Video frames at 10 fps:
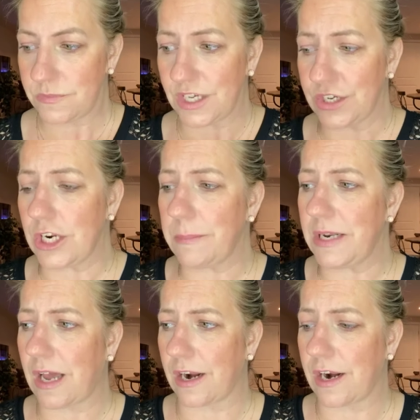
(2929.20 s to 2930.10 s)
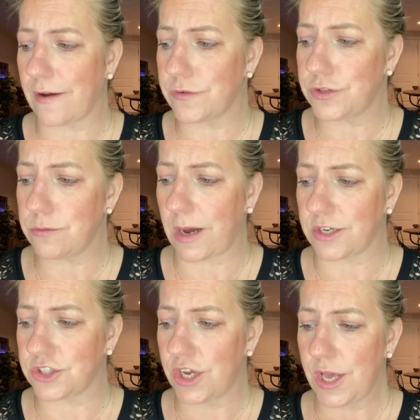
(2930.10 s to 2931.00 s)
gonna be not enough for too
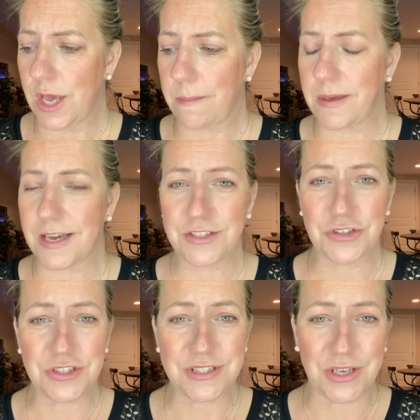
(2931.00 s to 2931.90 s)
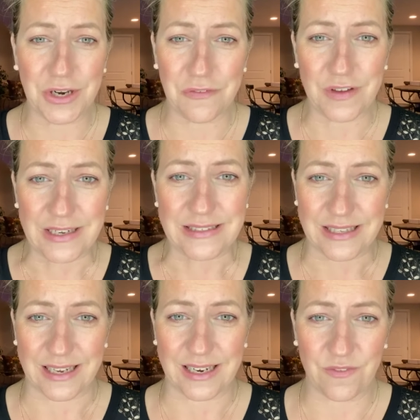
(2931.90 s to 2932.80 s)
much because you're just gonna fix
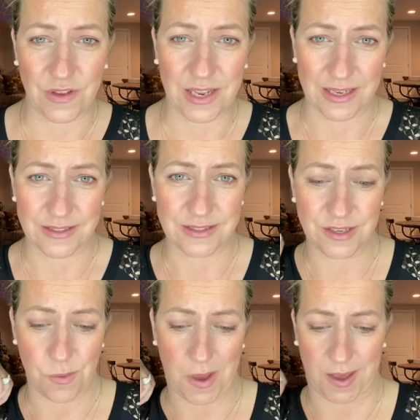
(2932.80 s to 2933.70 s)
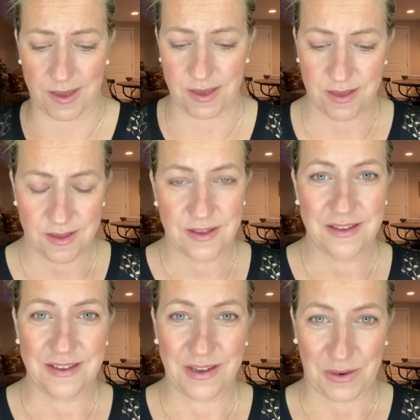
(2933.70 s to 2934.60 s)
it if it is, okay?
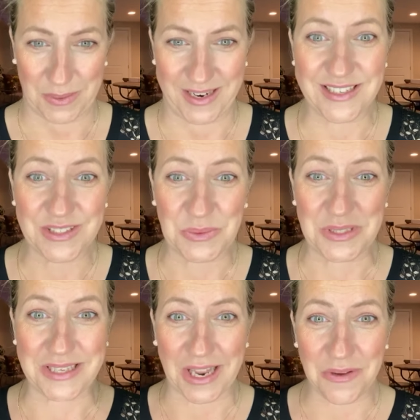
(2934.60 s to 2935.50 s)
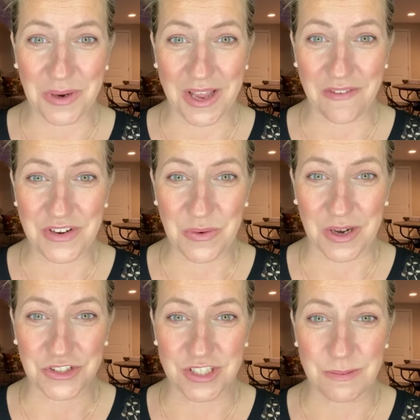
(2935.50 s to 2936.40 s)
All right, so does anyone have any
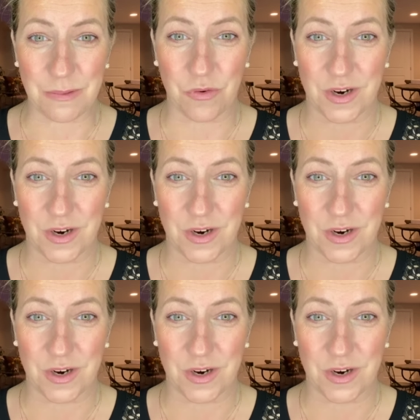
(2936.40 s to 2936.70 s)
questions before I